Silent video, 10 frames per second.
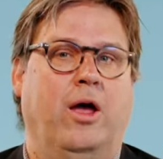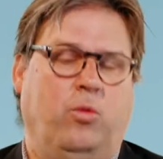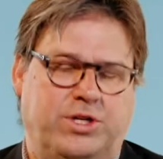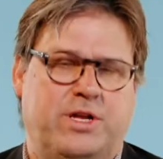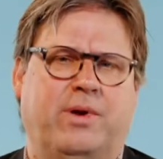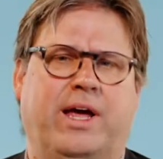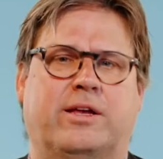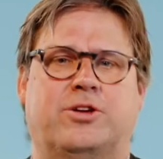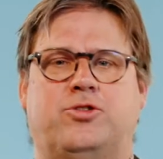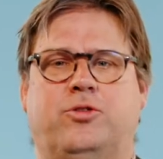we stimulate
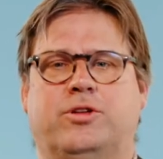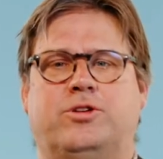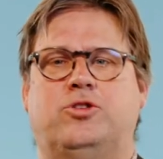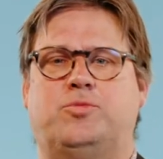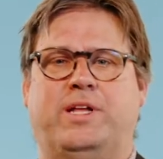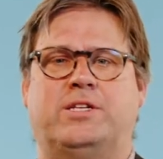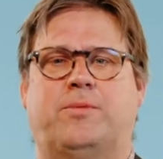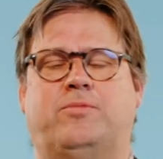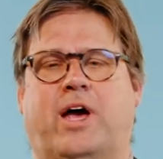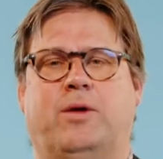our students to spend
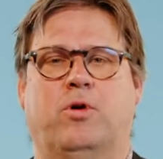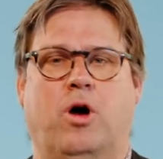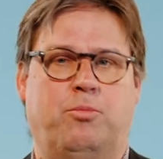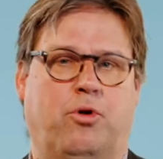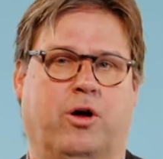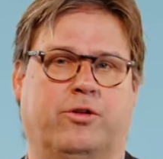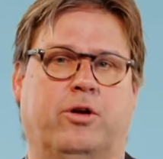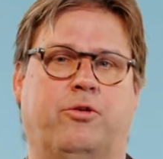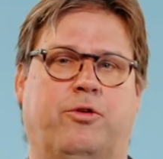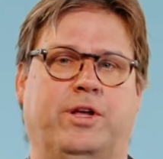some time abroad,
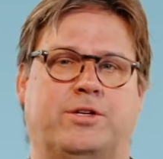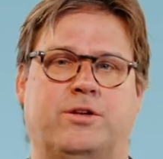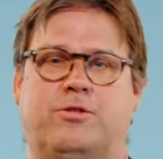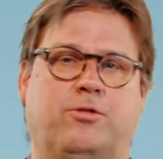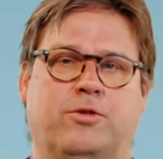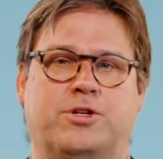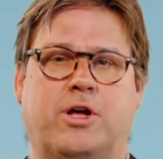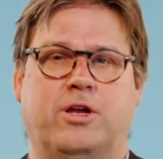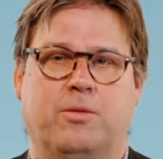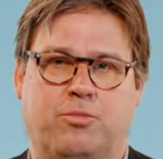for instance through a
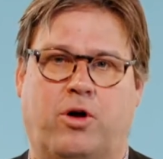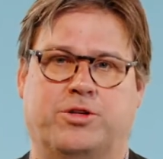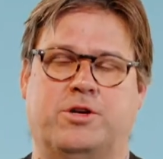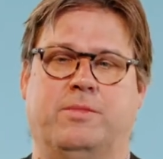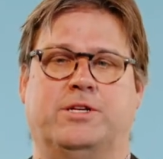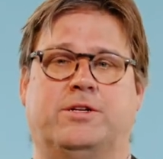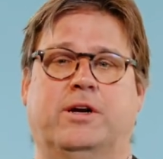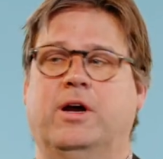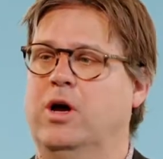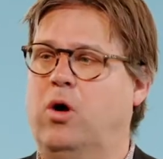study abroad
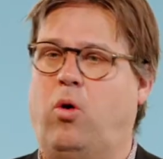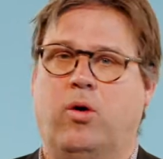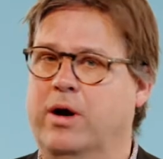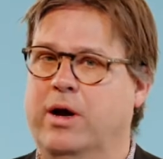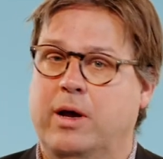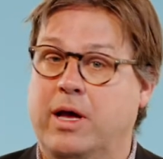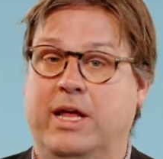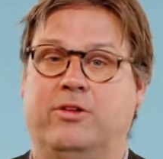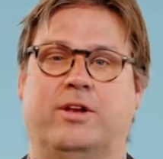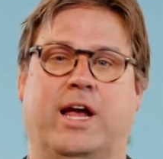semester or an
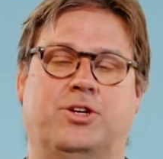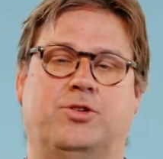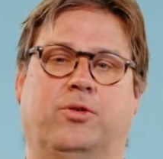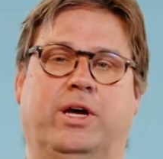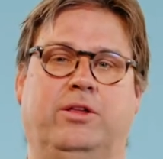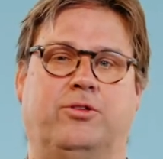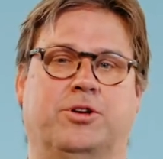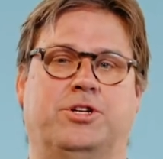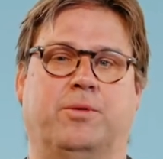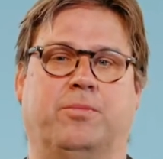international
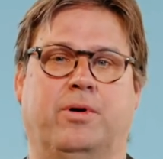internship.